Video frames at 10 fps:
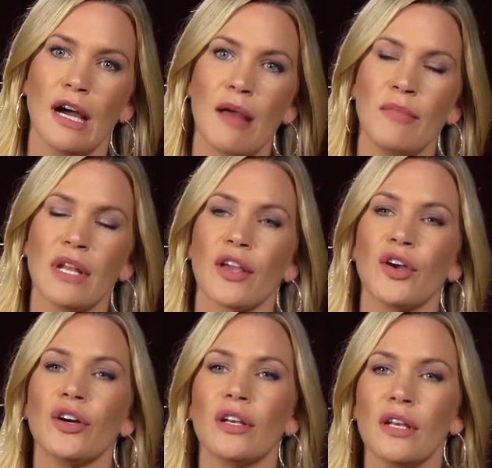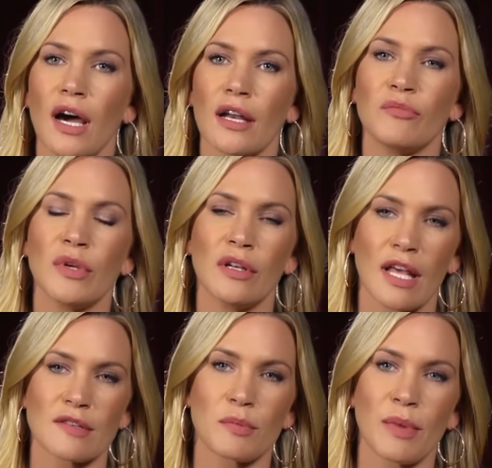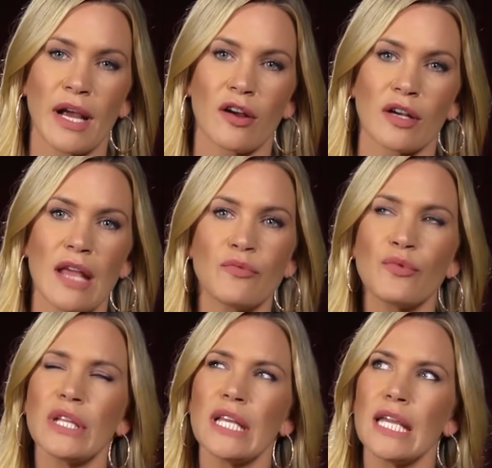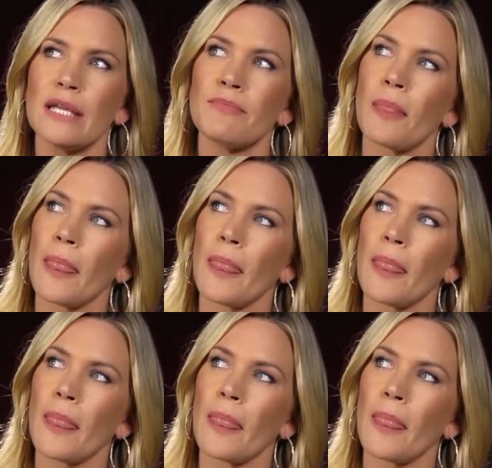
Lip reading: I mean, I could not have been less prepared. And really,